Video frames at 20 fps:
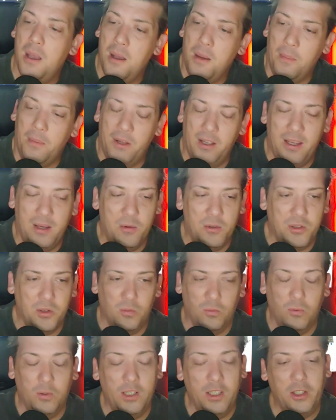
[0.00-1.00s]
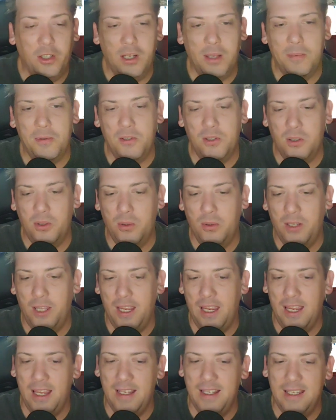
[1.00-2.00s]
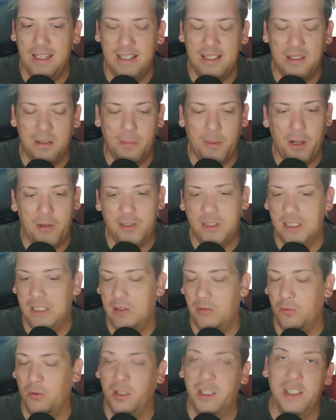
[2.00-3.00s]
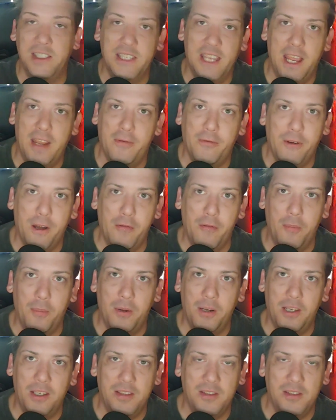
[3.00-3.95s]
But it was a really good episode, and it's about to get really sad for everybody.